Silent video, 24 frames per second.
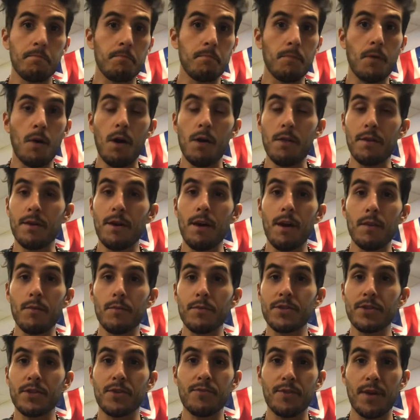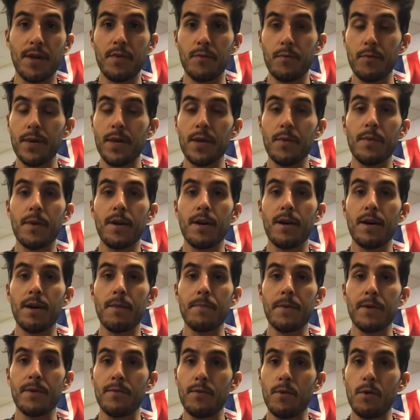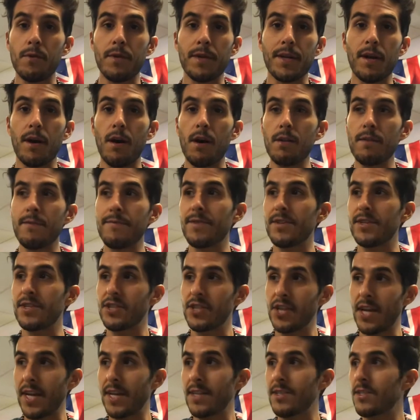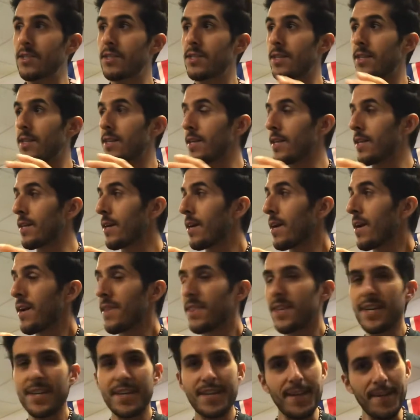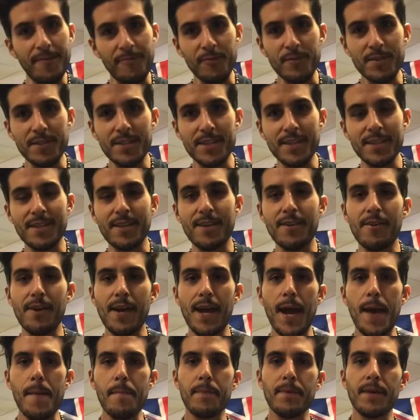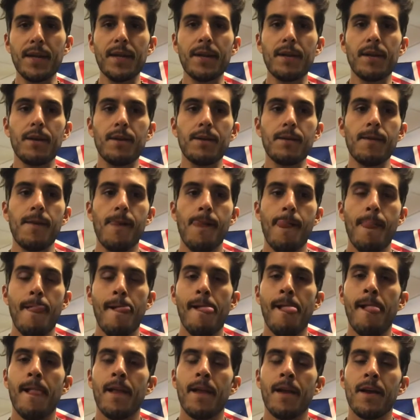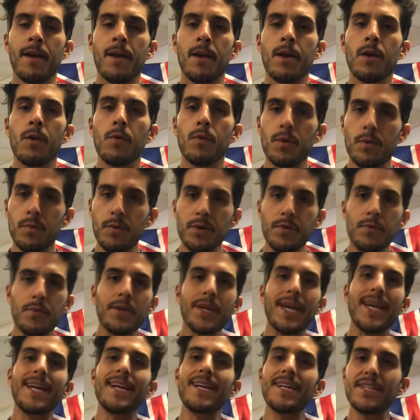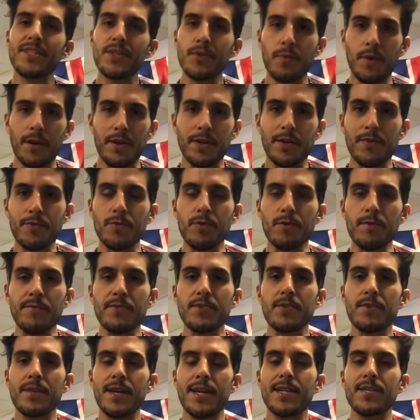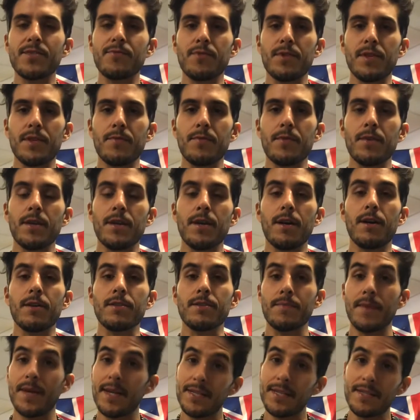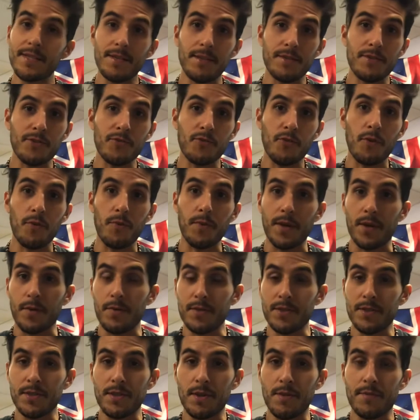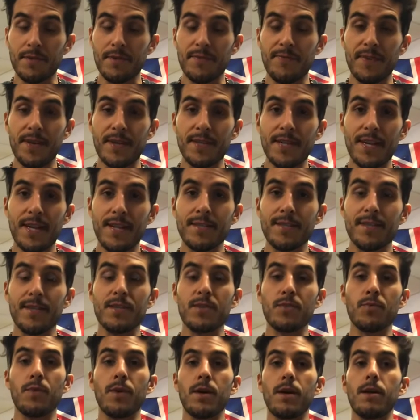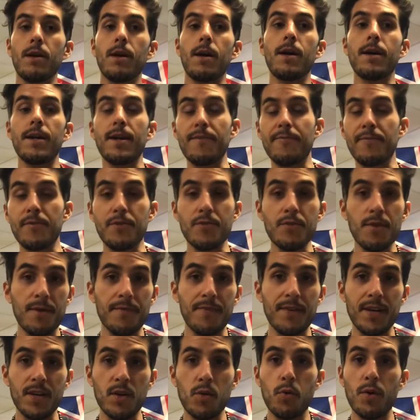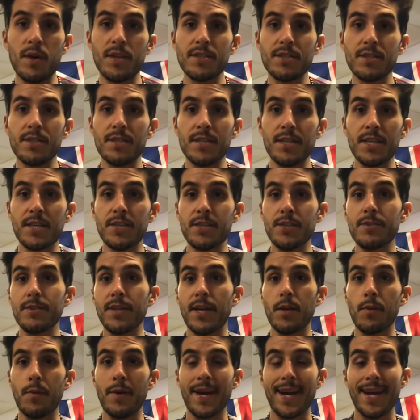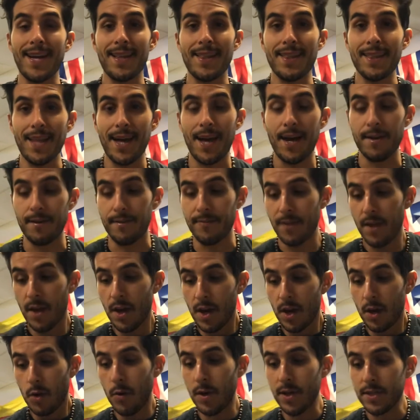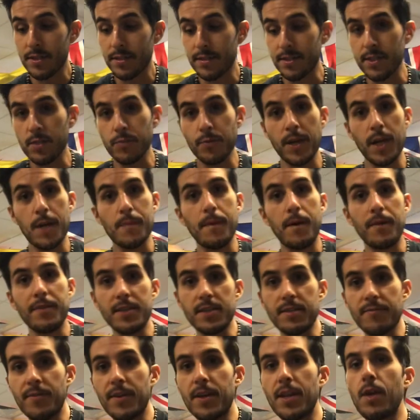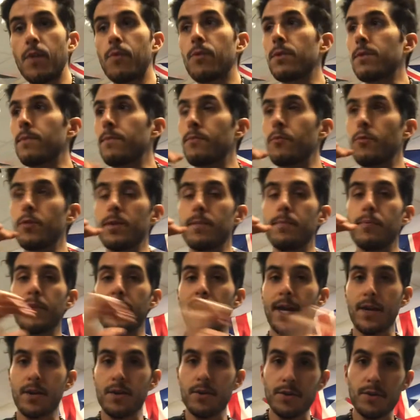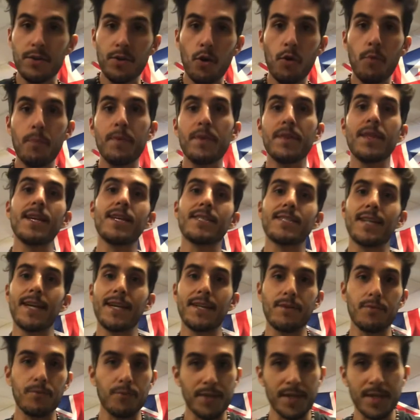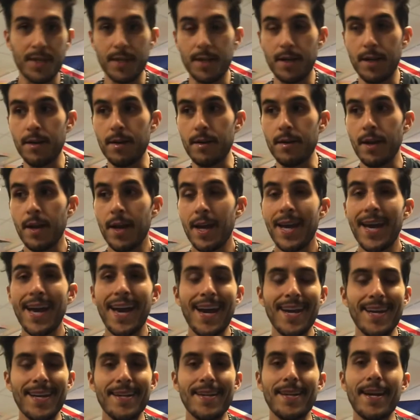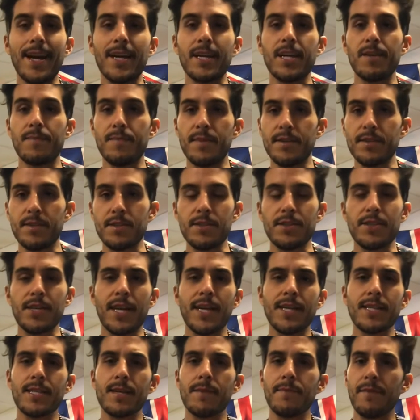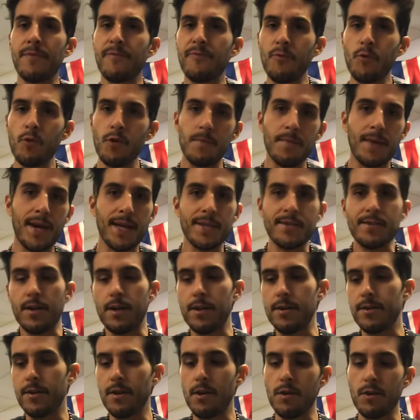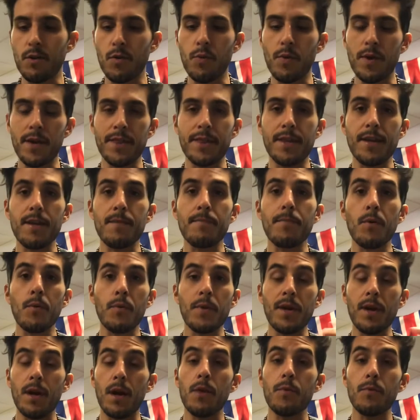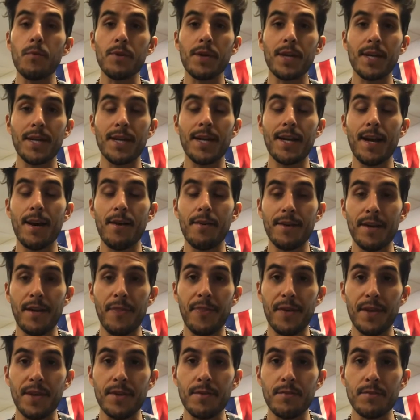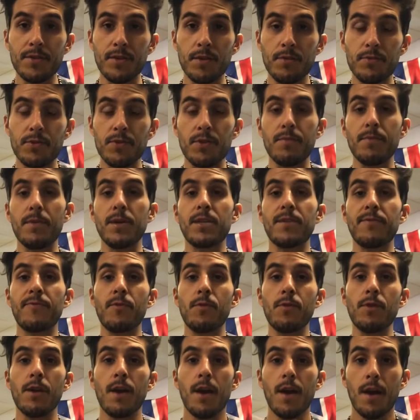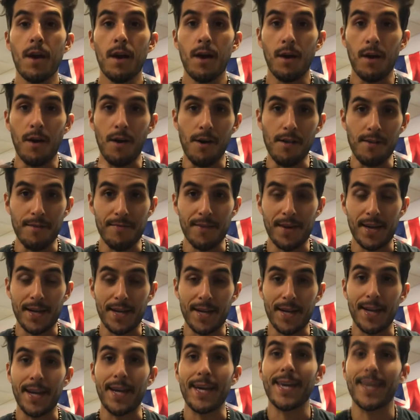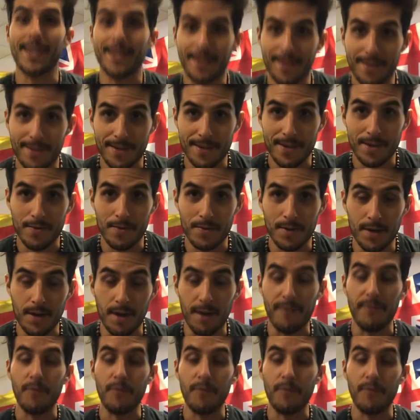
all in all, it was a great week. We are up and rolling. All of the changes and the, the differences that are happening are we're, we're, we're, getting into our groove, so that is really, really awesome. And it's another short week, which is always fantastic as well. Uh, if you do have any questions, issues, I know I got a lot of questions this week about this video one wouldn't play. I couldn't open this. I had to re-edit uh, documents and change them. The formats aren't all quite there, but we are working it out, and I thank you so, so much for all of that again. I cannot thank you enough.